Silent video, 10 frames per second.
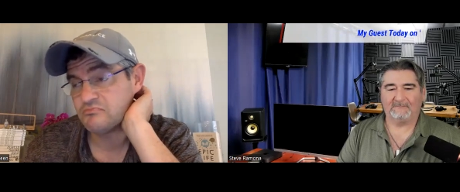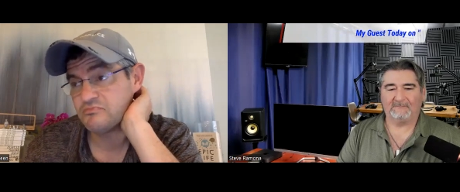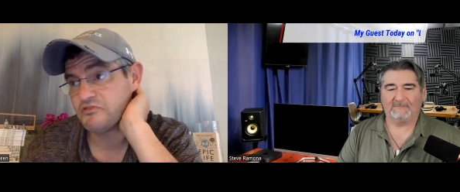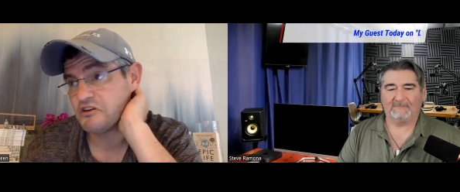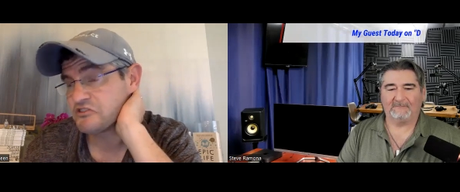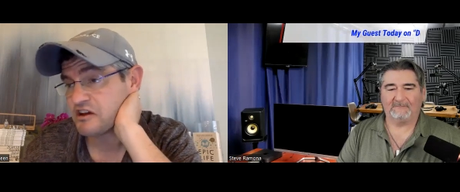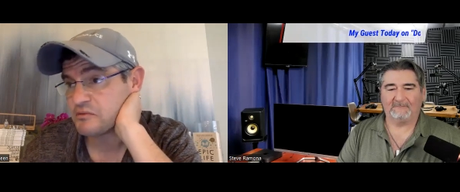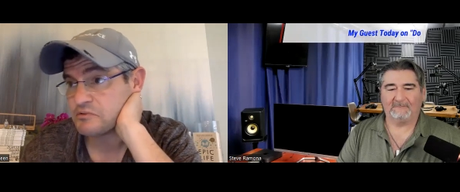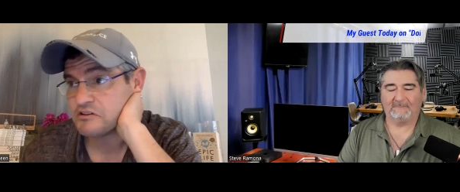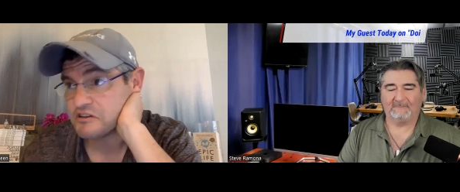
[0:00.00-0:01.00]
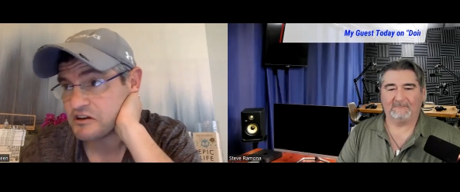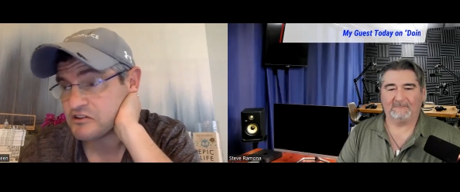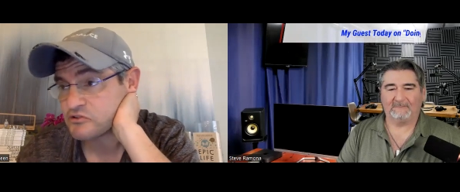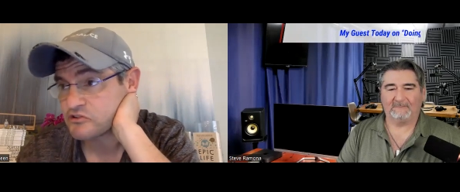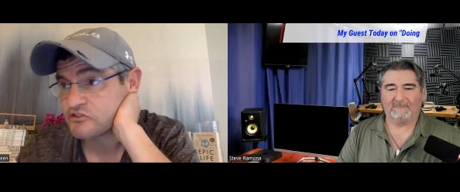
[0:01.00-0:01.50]
Speaker 1: phase out of
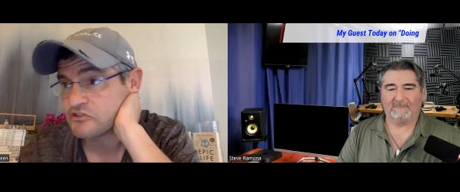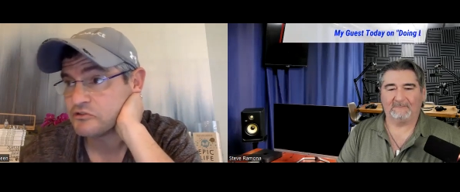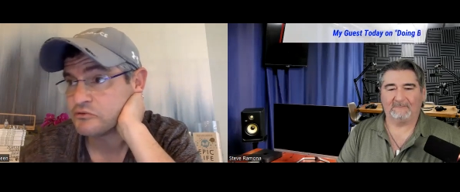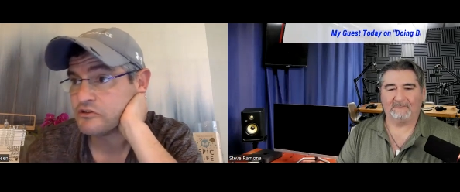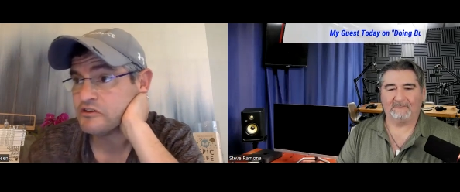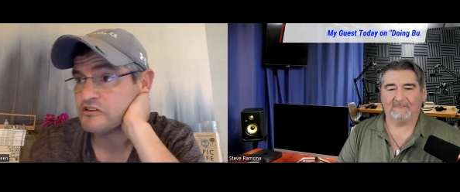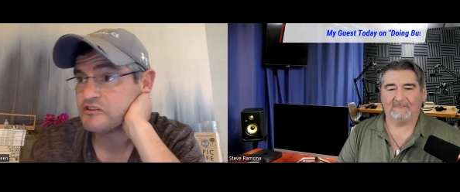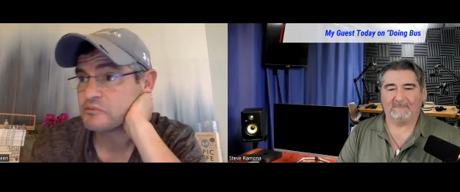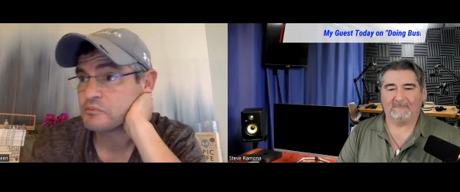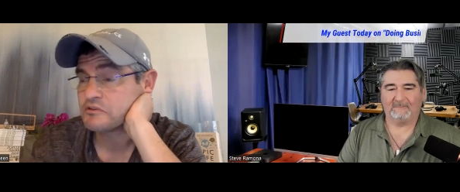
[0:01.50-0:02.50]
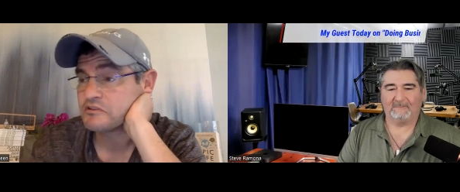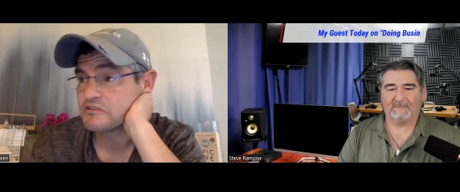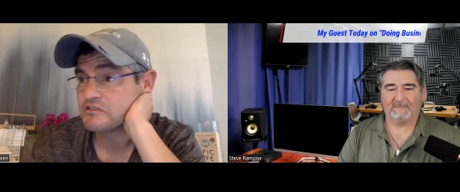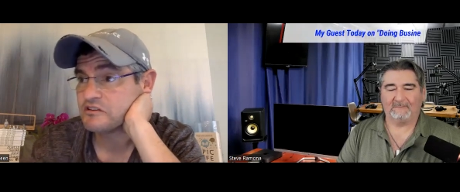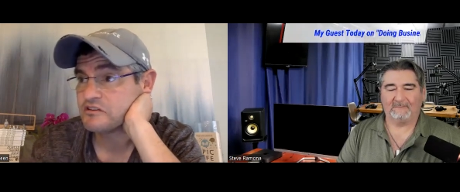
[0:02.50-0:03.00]
pediatrics to do this, but
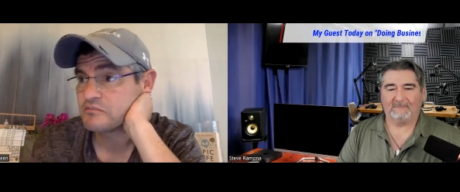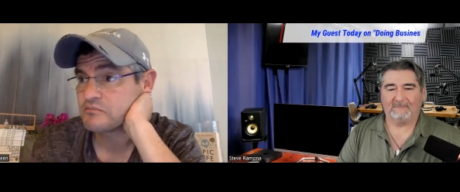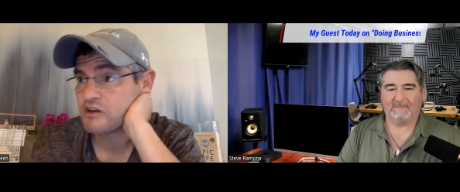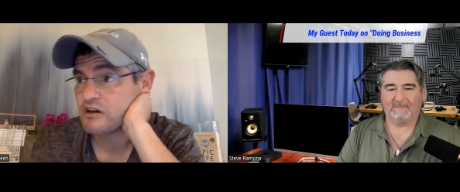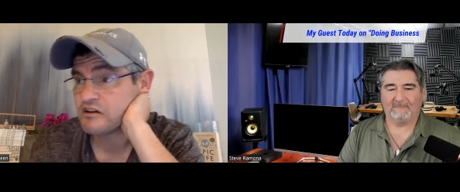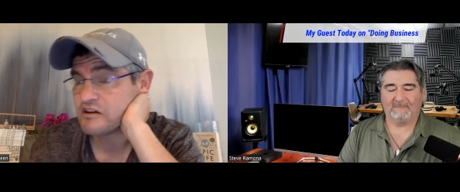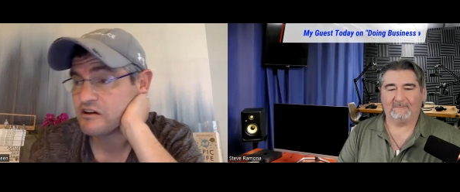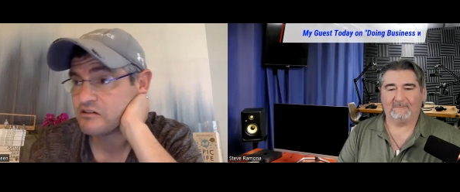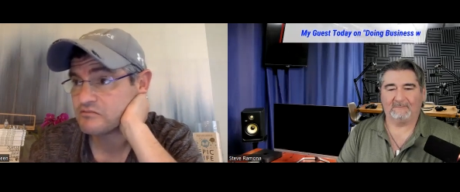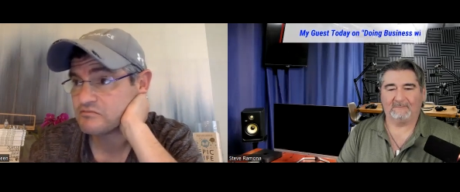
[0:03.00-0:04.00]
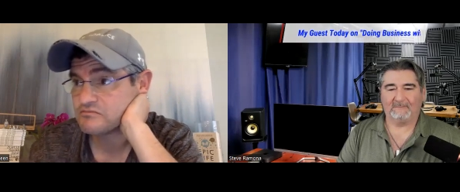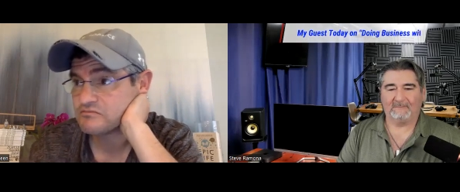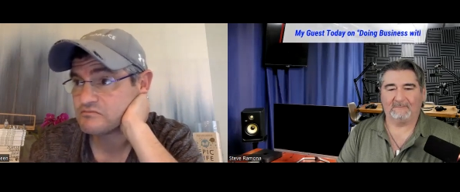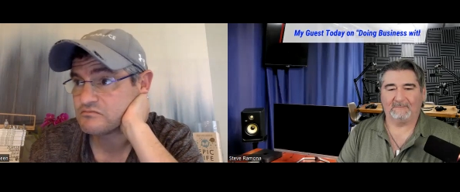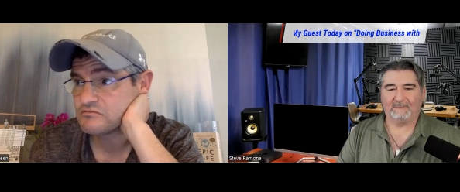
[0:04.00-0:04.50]
she's hung out
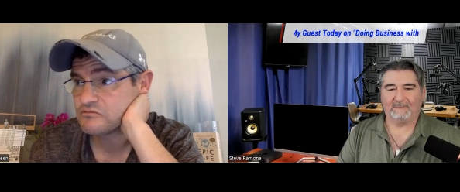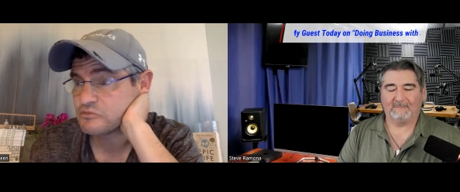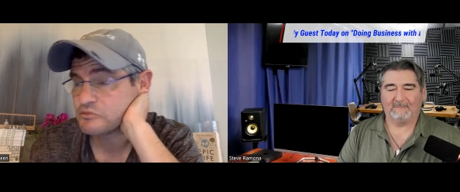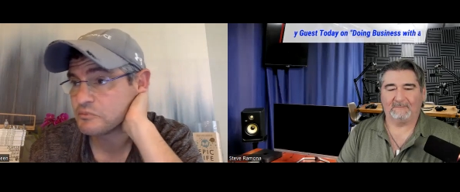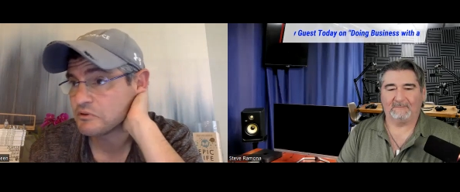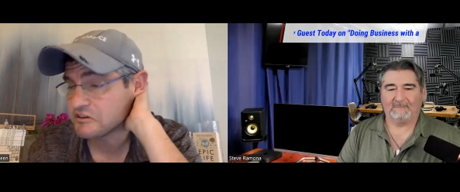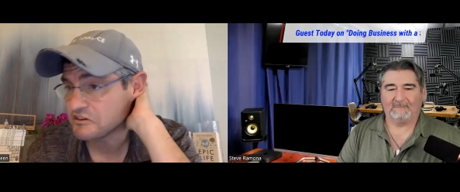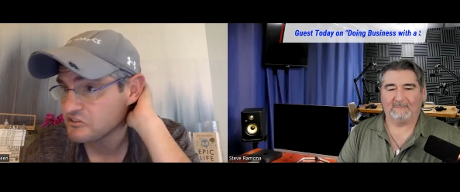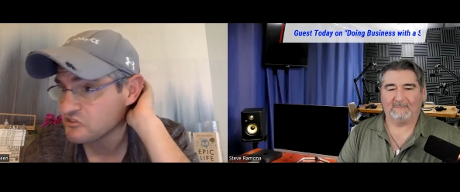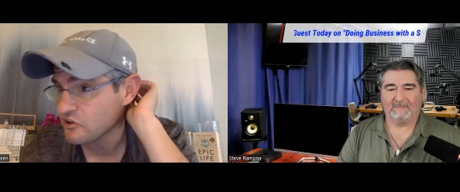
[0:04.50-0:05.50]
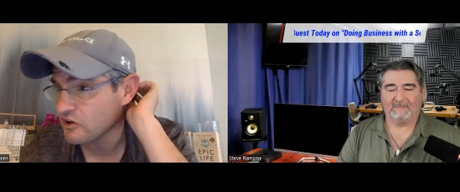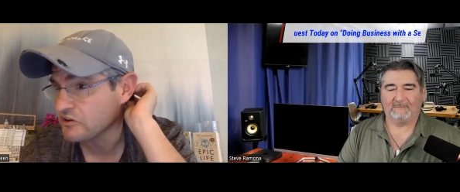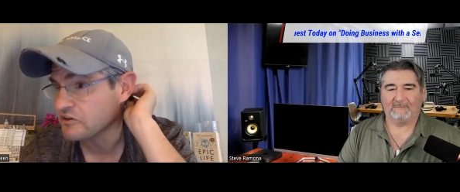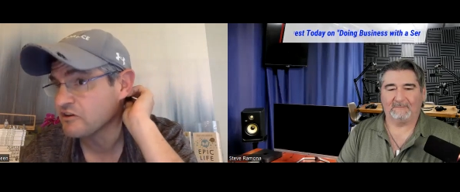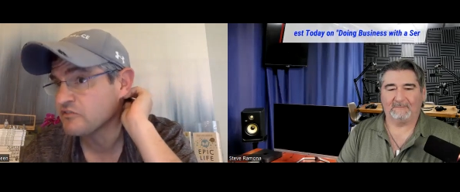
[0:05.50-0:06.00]
with people like us long
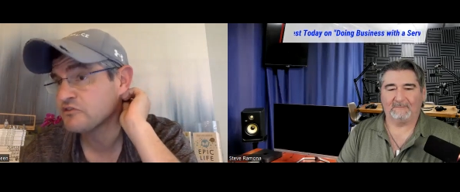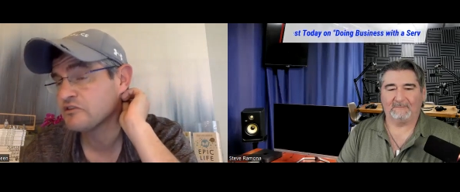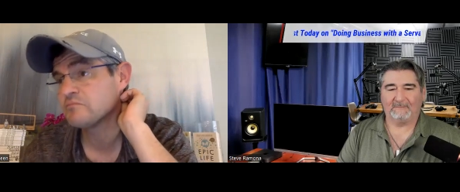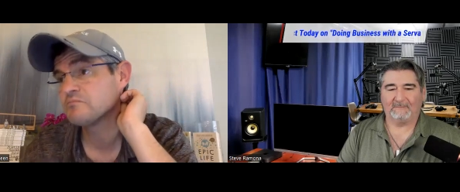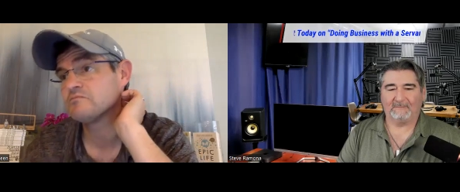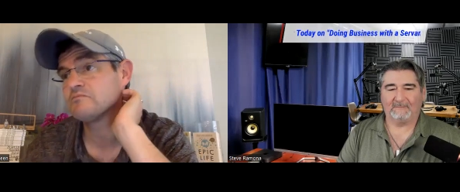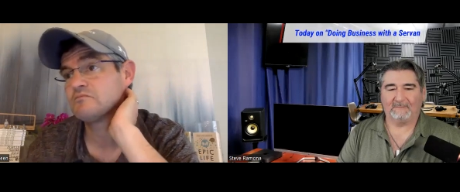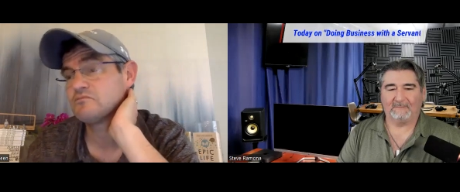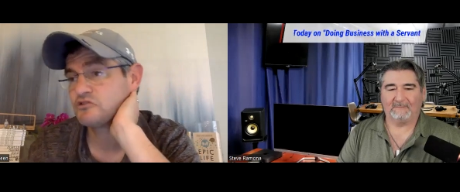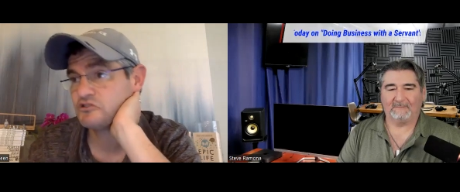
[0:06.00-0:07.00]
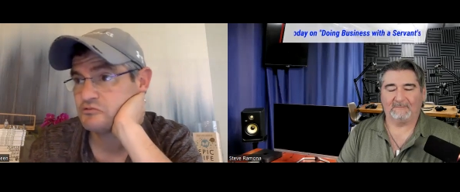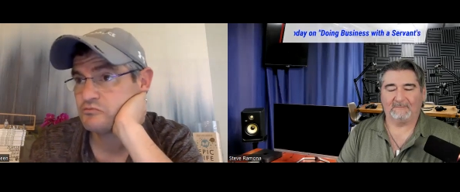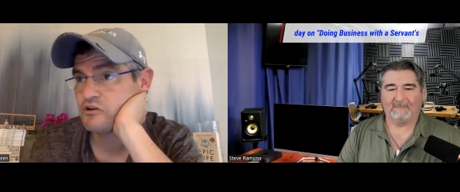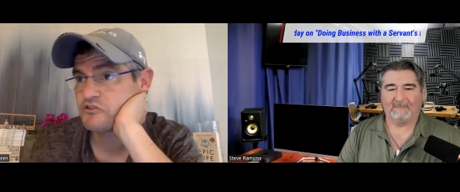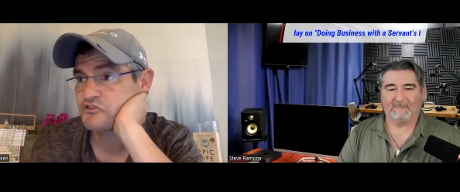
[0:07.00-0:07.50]
enough that she
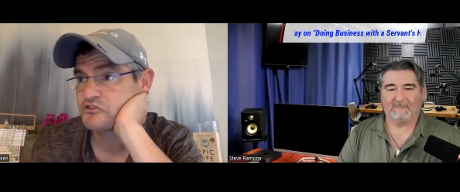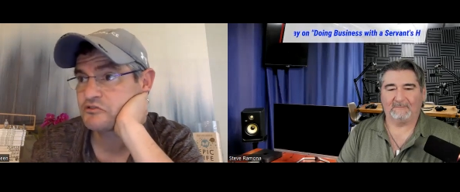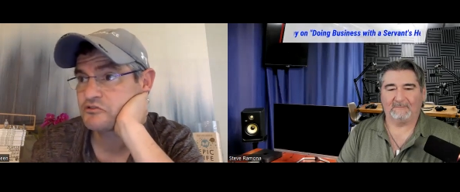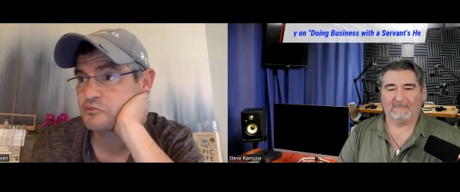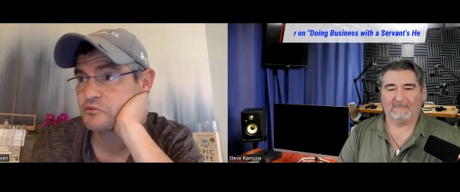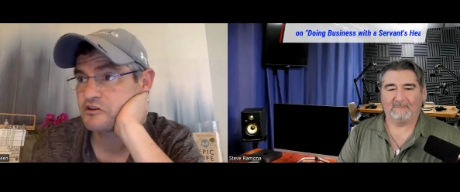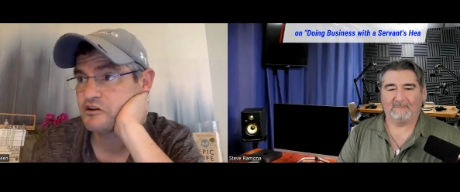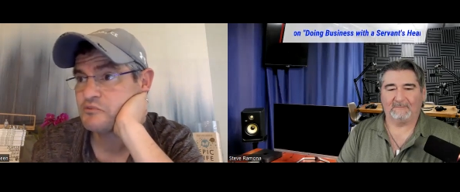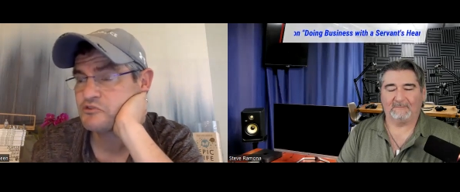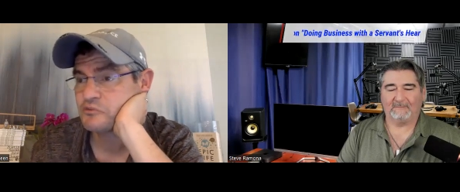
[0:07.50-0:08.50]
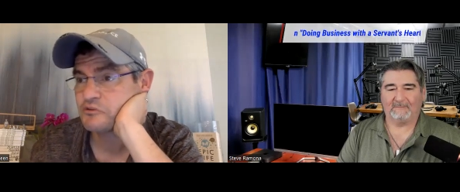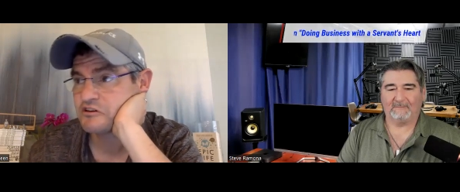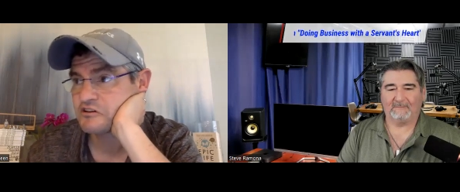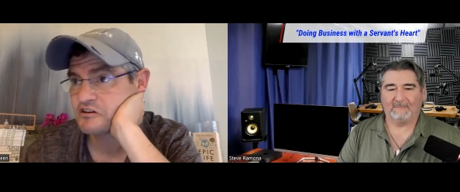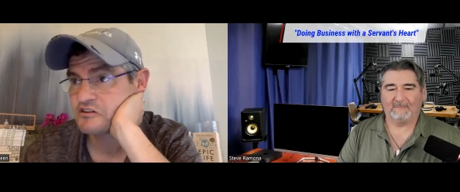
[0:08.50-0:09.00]
wants to become someone
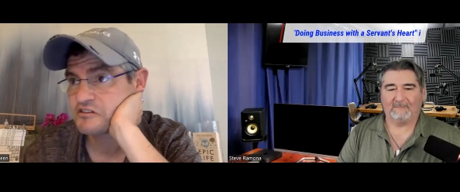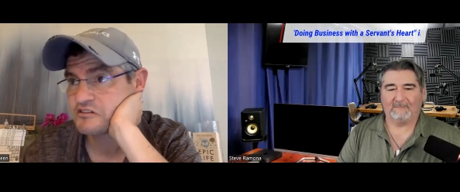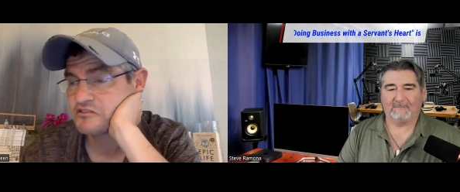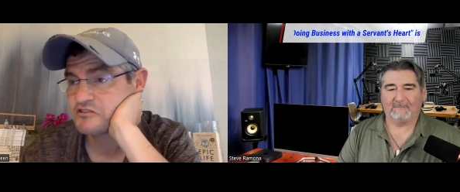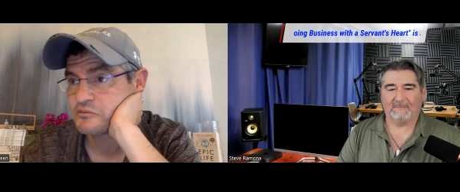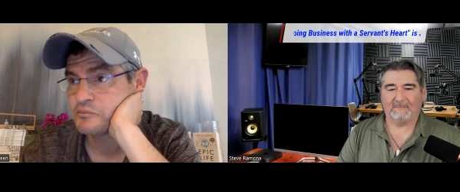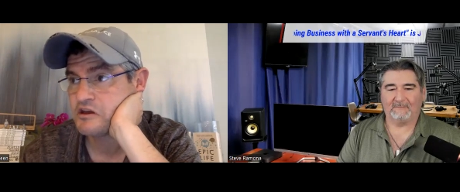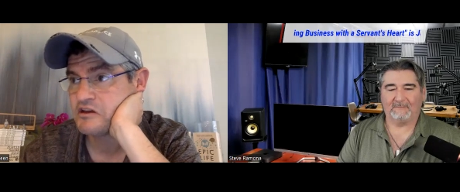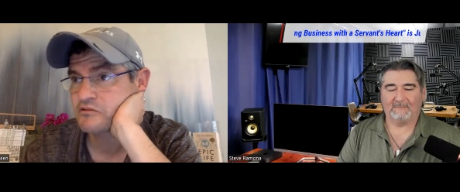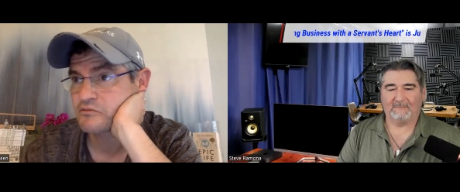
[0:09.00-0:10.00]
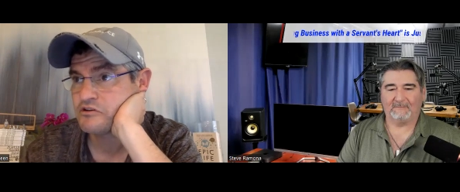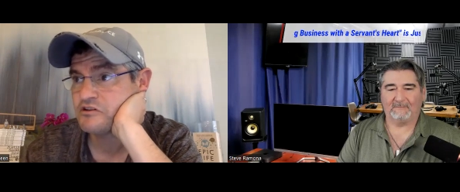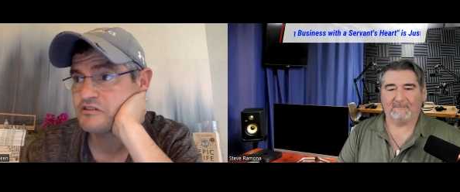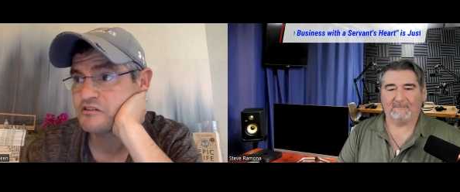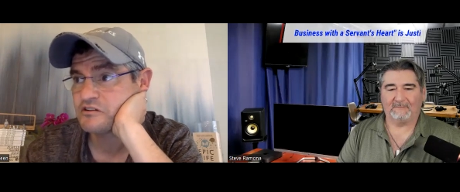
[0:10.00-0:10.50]
like us. And the main
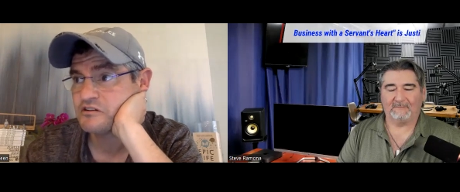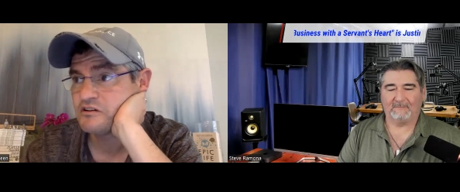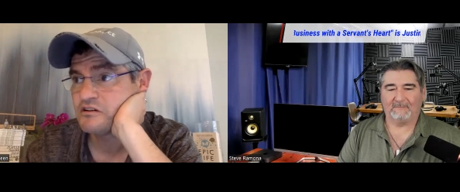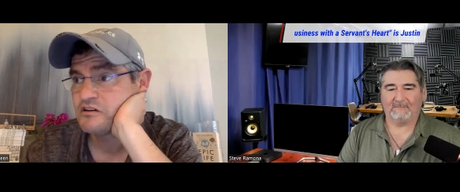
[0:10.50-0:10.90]
reason